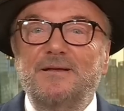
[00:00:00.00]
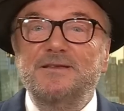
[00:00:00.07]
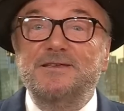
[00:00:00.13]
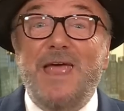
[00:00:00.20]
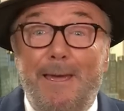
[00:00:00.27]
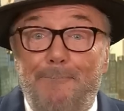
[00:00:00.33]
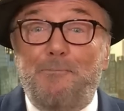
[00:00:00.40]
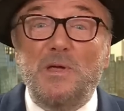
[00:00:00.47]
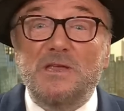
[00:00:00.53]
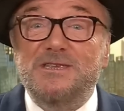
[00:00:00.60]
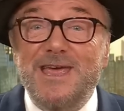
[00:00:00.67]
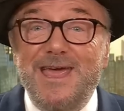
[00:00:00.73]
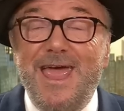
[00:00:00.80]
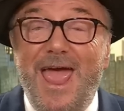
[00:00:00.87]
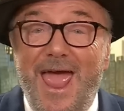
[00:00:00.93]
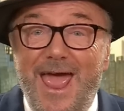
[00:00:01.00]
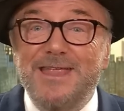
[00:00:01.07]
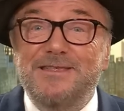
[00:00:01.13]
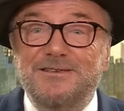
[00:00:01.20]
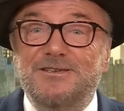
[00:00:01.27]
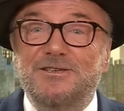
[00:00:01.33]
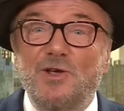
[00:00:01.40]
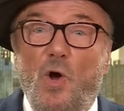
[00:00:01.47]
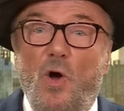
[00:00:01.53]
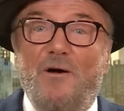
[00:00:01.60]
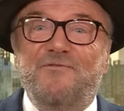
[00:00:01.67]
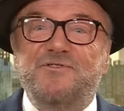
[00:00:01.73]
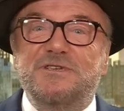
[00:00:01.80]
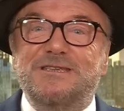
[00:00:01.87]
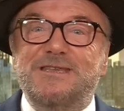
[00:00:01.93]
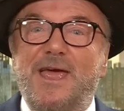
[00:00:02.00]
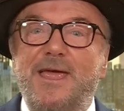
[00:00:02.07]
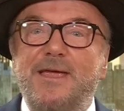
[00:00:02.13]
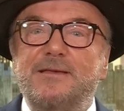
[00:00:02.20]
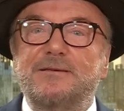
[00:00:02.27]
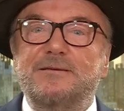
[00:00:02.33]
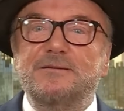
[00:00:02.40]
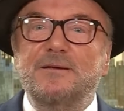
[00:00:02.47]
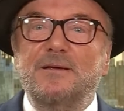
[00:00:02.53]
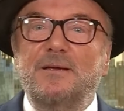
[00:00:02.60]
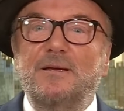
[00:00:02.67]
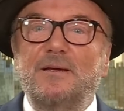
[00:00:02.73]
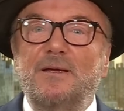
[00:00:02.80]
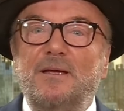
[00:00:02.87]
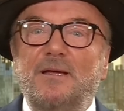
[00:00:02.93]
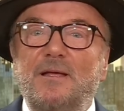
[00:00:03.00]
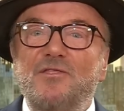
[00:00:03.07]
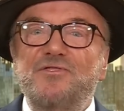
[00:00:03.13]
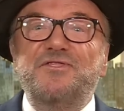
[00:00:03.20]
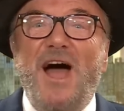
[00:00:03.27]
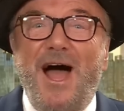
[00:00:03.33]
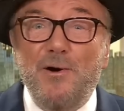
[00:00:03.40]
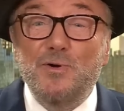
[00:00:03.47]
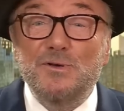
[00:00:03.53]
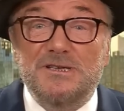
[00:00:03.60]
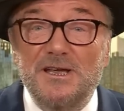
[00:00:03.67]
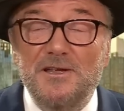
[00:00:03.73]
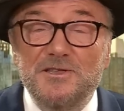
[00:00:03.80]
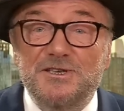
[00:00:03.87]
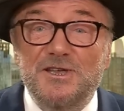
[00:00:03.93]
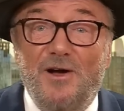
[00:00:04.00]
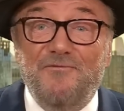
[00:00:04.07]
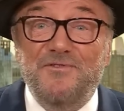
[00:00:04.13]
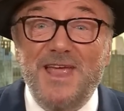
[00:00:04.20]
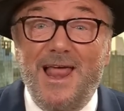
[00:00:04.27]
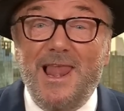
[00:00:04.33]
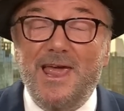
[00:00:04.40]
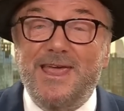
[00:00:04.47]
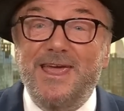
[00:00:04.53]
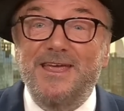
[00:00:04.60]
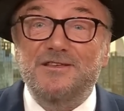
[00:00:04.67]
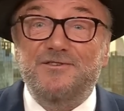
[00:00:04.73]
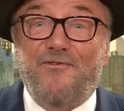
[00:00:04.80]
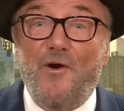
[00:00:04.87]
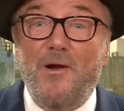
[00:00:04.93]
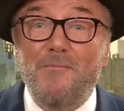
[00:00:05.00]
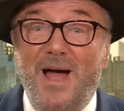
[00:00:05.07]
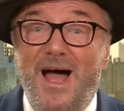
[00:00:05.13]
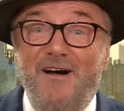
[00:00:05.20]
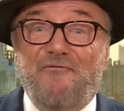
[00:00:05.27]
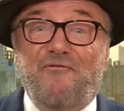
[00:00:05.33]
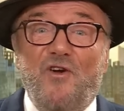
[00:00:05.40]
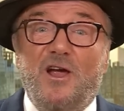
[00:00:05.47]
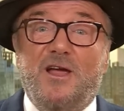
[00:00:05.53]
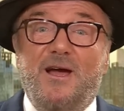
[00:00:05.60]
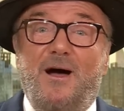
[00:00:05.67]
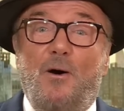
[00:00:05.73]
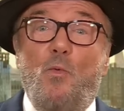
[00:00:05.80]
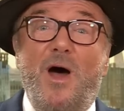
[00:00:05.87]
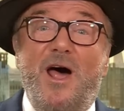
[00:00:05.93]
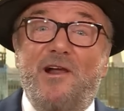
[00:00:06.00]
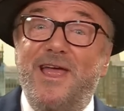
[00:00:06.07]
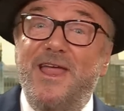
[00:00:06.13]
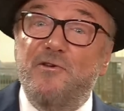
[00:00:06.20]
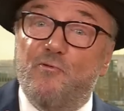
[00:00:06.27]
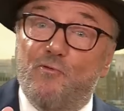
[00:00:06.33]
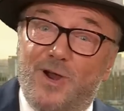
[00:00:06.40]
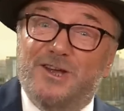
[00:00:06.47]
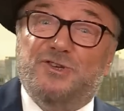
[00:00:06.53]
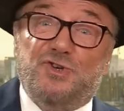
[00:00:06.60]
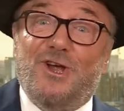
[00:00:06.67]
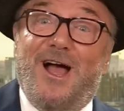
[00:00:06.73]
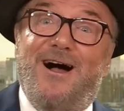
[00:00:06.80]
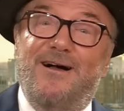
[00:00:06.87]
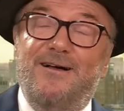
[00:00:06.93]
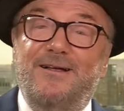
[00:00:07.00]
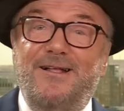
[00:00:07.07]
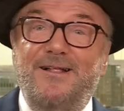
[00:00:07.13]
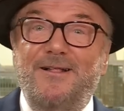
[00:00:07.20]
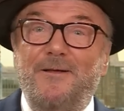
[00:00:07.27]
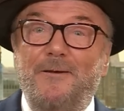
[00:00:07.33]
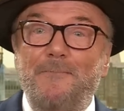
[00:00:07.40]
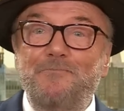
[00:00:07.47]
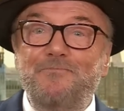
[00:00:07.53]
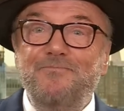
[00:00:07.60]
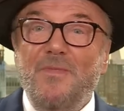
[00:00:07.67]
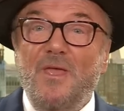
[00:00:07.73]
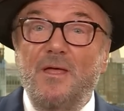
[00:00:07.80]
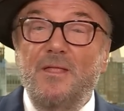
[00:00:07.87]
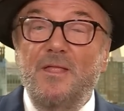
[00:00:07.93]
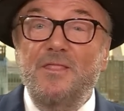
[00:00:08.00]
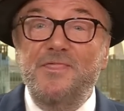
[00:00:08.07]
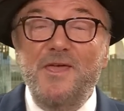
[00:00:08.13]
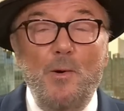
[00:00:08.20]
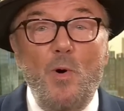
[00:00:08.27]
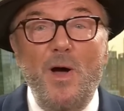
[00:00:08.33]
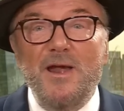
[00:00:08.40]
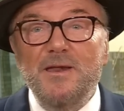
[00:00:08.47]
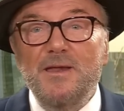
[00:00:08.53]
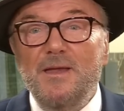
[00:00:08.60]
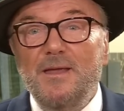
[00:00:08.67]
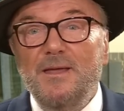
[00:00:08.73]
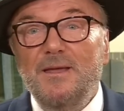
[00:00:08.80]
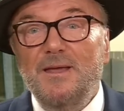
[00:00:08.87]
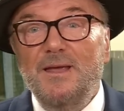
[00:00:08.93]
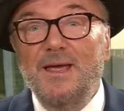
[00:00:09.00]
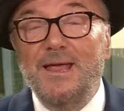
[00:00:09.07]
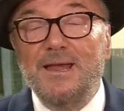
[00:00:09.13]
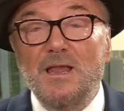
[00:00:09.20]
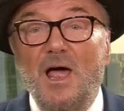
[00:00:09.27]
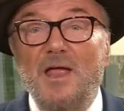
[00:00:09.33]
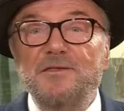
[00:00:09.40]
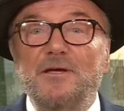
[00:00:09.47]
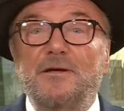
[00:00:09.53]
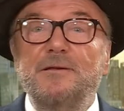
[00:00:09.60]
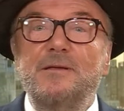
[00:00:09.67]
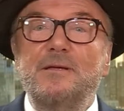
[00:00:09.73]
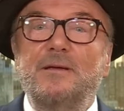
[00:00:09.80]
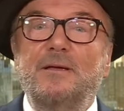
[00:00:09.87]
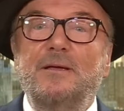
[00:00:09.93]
deputy heads of state. Thousands of delegates from Africa were in Russia. They weren't in London,